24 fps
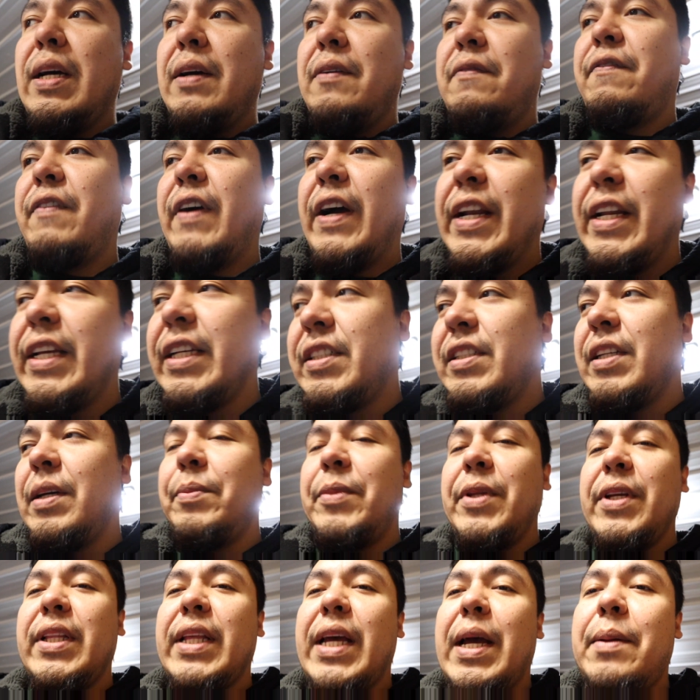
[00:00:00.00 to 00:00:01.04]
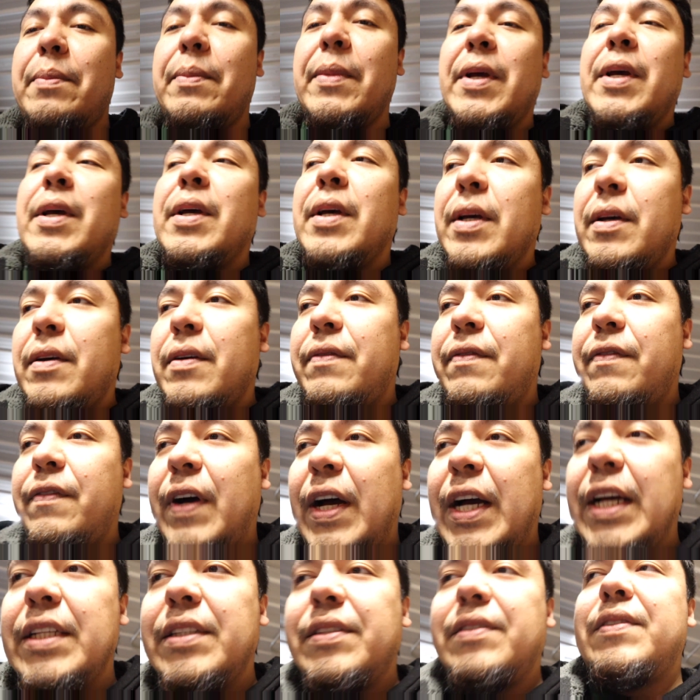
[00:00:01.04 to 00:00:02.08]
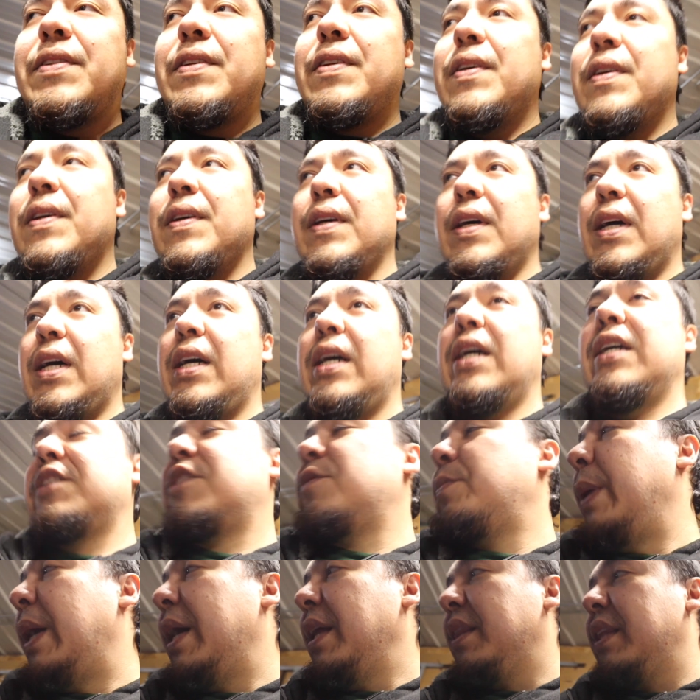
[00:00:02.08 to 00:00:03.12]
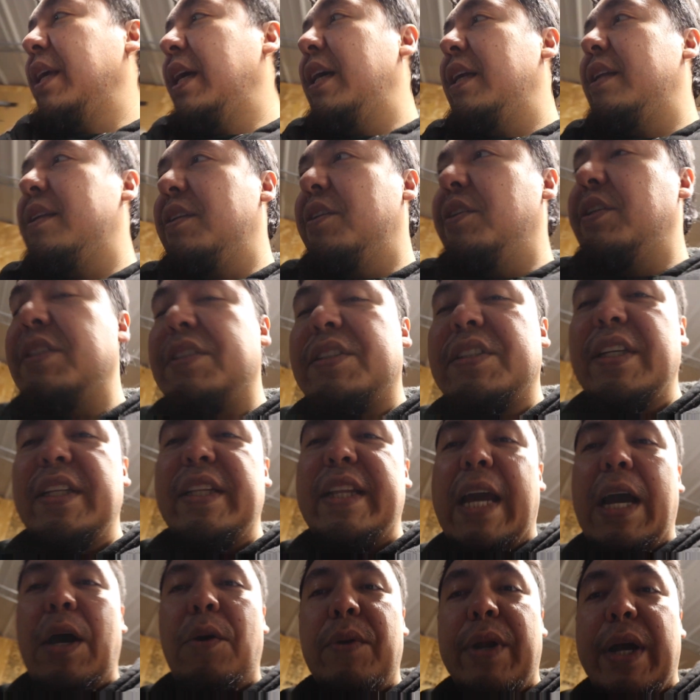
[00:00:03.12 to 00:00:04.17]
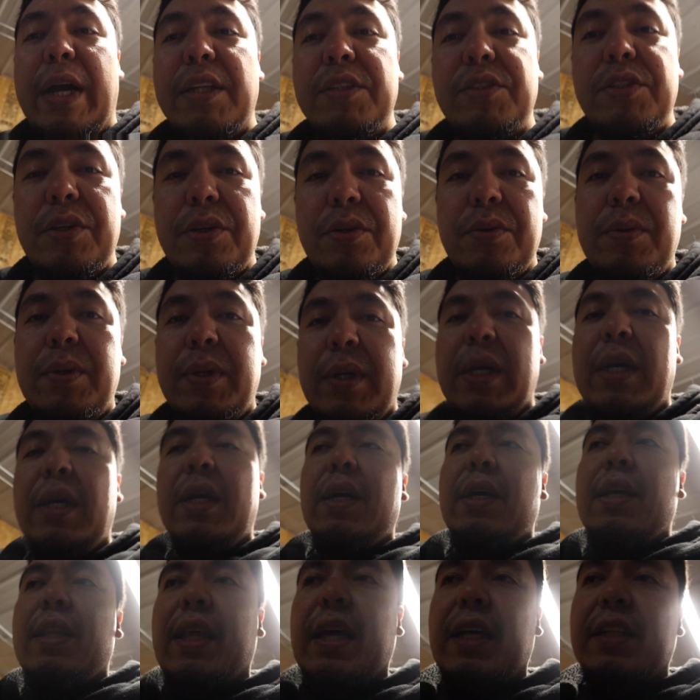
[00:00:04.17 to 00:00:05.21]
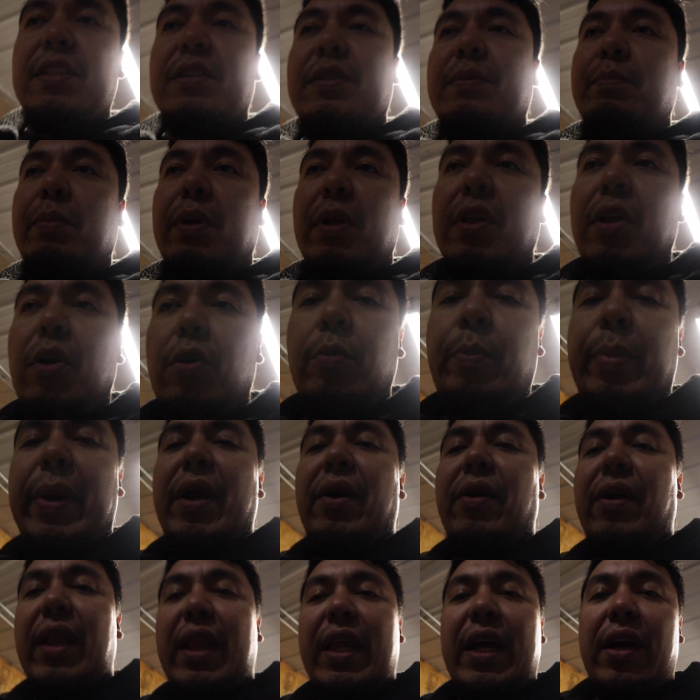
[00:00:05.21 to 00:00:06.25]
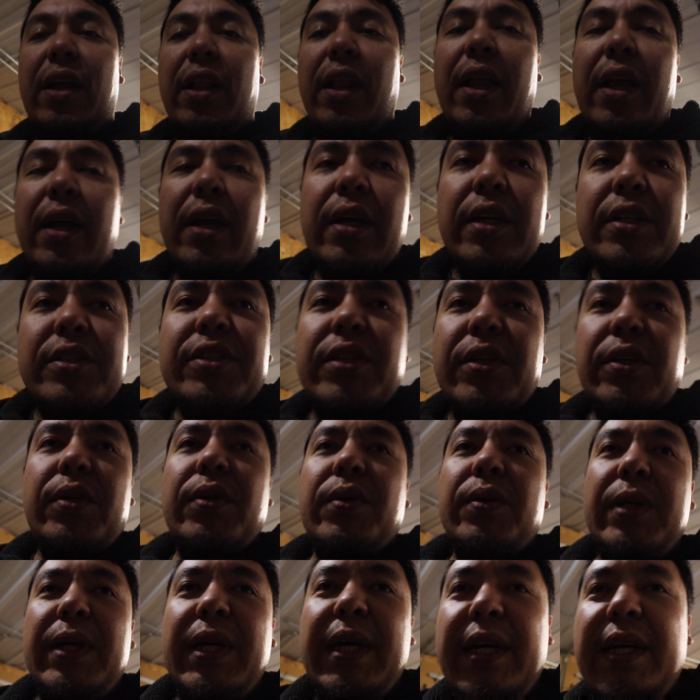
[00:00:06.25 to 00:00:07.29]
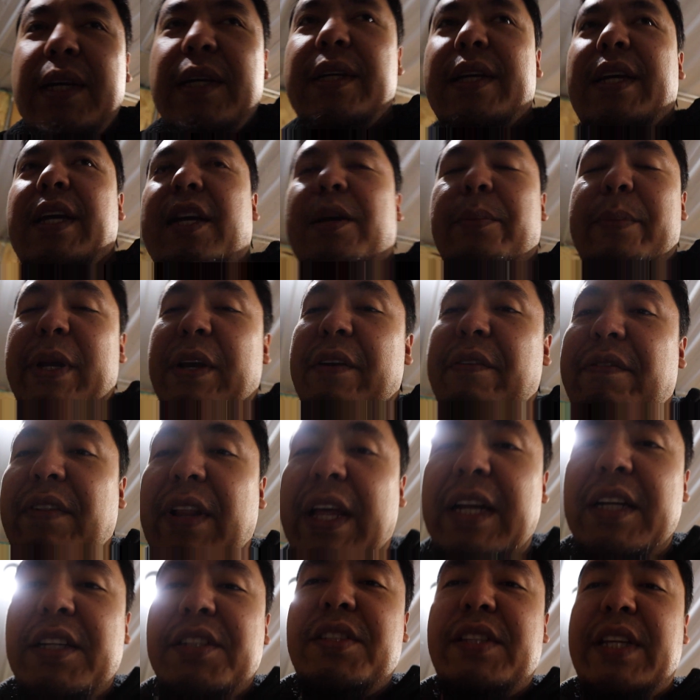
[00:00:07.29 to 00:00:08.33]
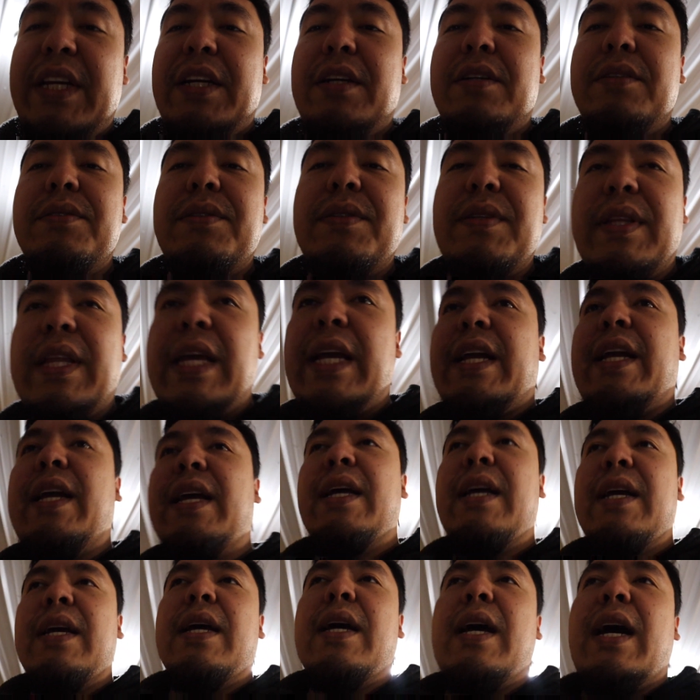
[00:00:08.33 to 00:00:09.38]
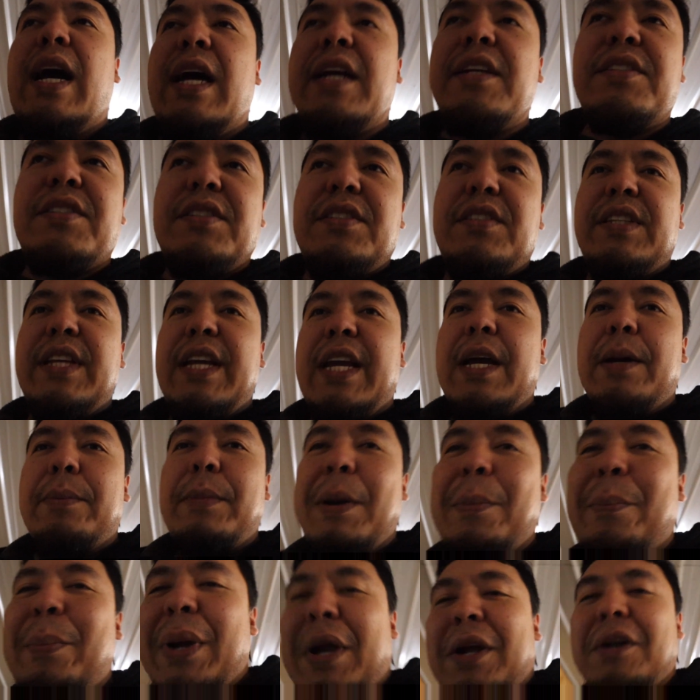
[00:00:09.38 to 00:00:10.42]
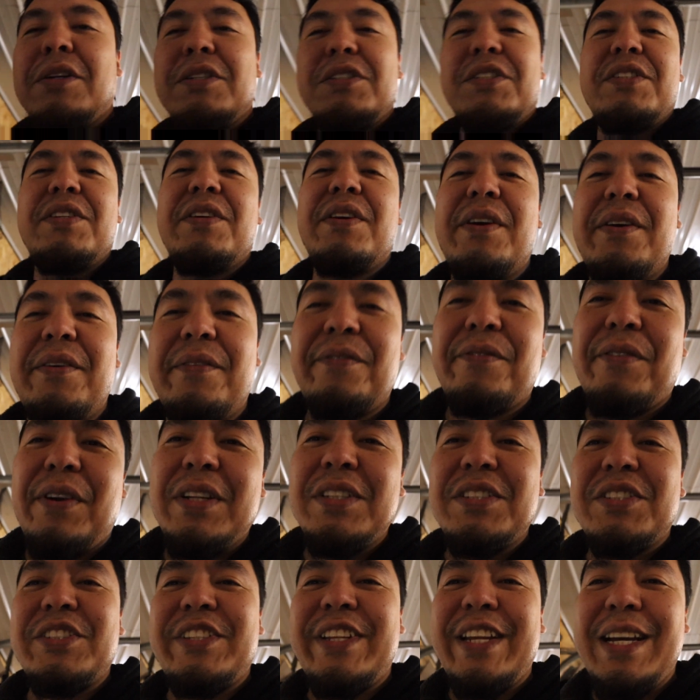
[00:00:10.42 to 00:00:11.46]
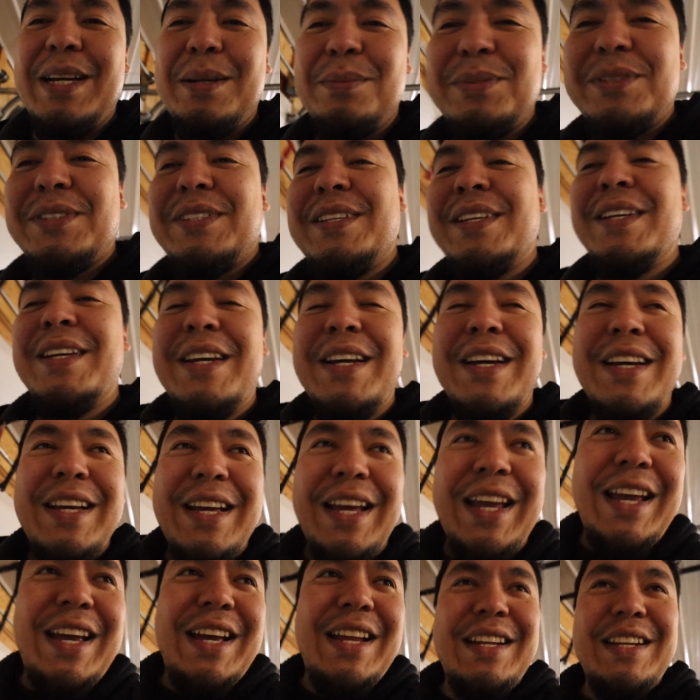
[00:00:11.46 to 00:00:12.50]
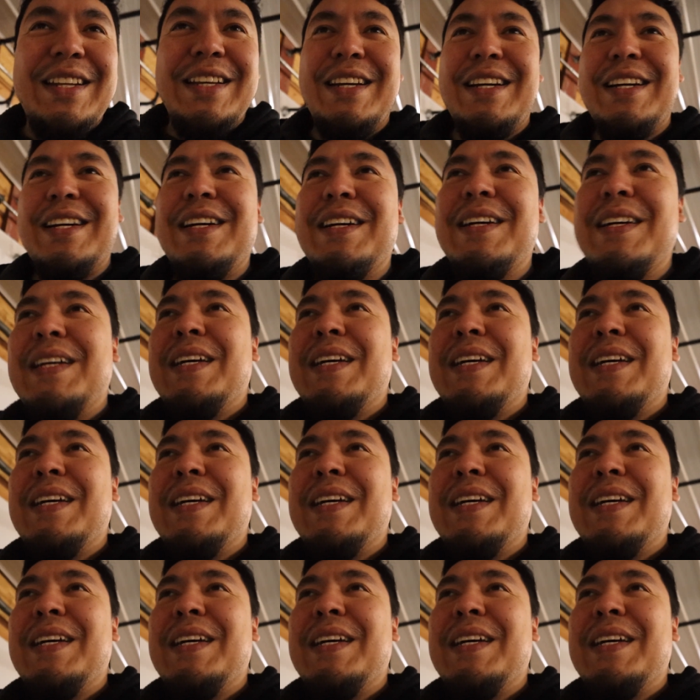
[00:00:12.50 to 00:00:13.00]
finding something that finds a spot that you can sit down onto that's below parallel. So it could be a flight of stairs. Like I used to stay on my parents' front steps, and I